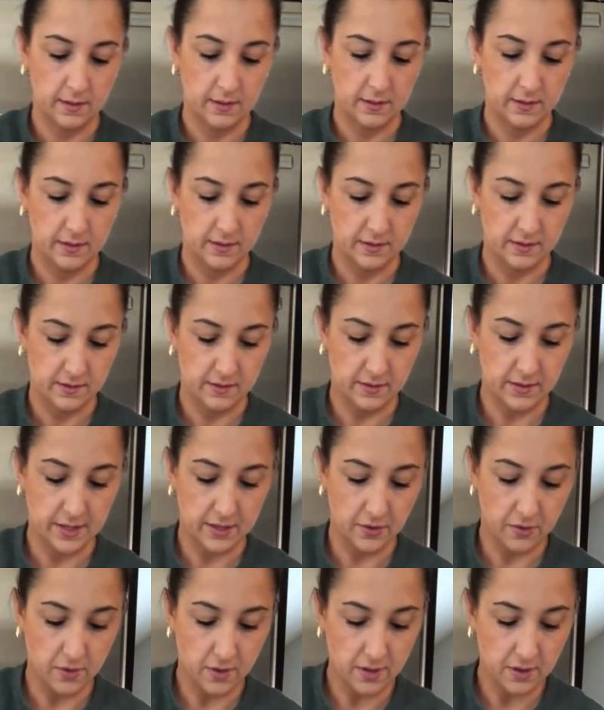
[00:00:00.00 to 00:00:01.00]
So
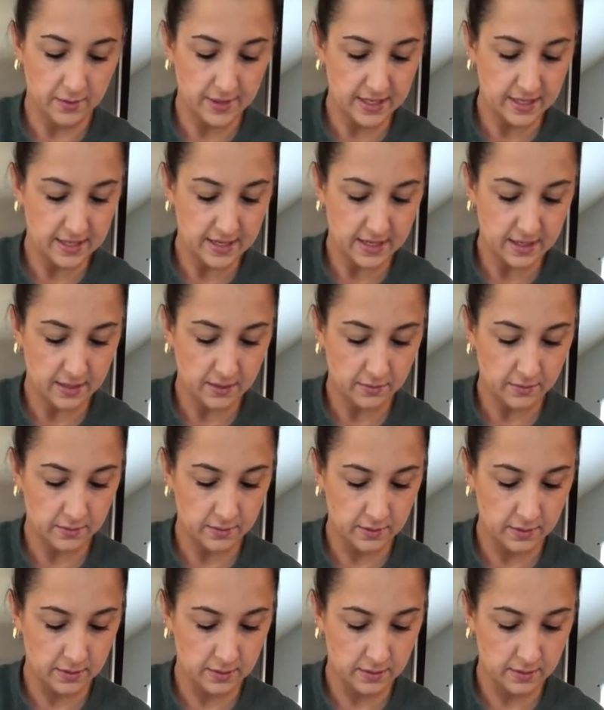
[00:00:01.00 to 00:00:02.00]
I go all the way
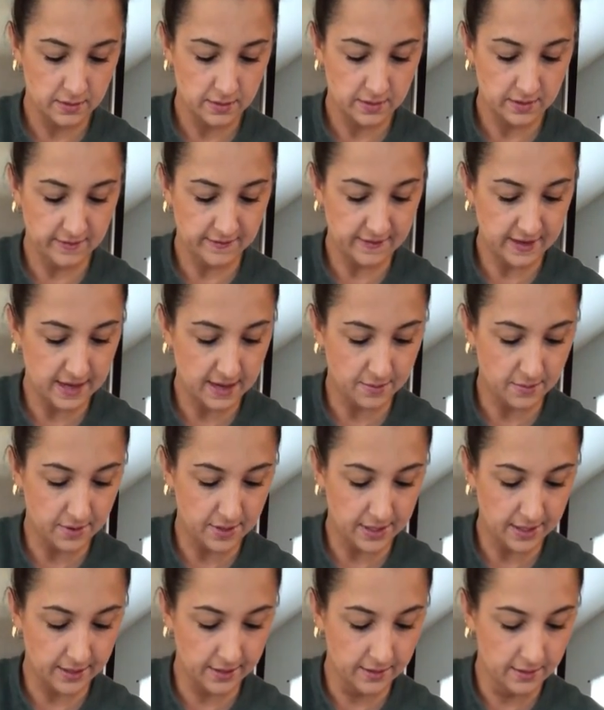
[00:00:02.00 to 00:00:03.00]
down the
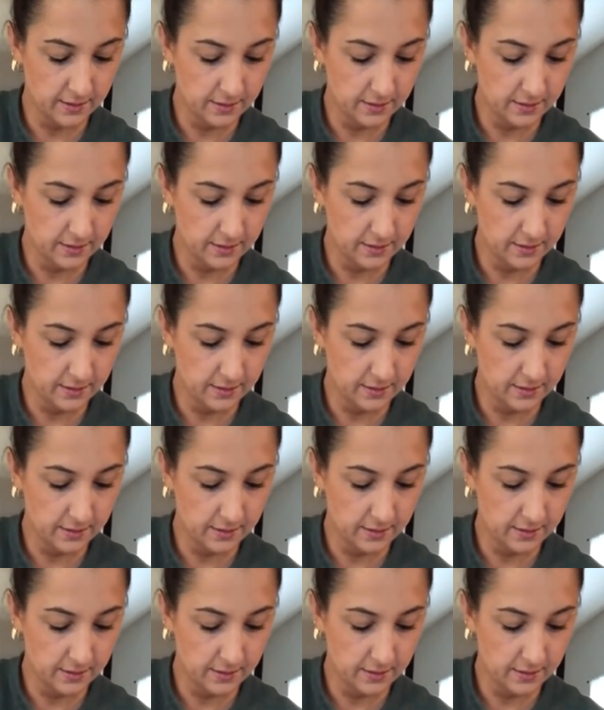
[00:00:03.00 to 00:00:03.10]
fabric.